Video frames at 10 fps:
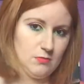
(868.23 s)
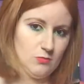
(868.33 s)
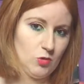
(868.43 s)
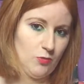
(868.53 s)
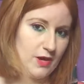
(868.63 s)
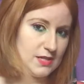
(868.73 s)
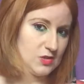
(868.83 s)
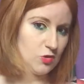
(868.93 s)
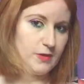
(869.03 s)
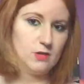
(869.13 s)
More
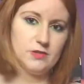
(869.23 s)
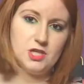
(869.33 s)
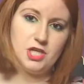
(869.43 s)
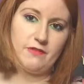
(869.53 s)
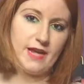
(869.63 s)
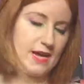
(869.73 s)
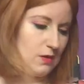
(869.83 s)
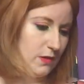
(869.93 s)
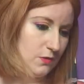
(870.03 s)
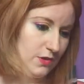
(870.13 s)
brainstorming. Oh, there's Jerry
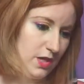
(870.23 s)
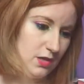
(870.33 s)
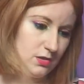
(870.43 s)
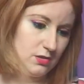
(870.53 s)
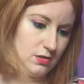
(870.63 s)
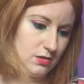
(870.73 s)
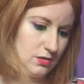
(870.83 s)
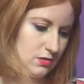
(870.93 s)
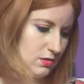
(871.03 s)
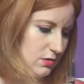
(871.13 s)
Halliwell there.
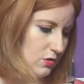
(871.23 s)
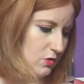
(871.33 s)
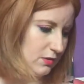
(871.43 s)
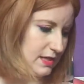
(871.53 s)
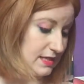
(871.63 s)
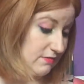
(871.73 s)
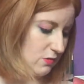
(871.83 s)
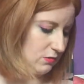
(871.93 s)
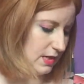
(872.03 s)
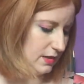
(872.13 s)
God, that's how
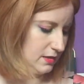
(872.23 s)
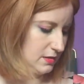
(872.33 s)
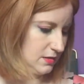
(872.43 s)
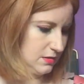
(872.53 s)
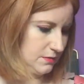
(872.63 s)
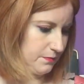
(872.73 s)
old that is.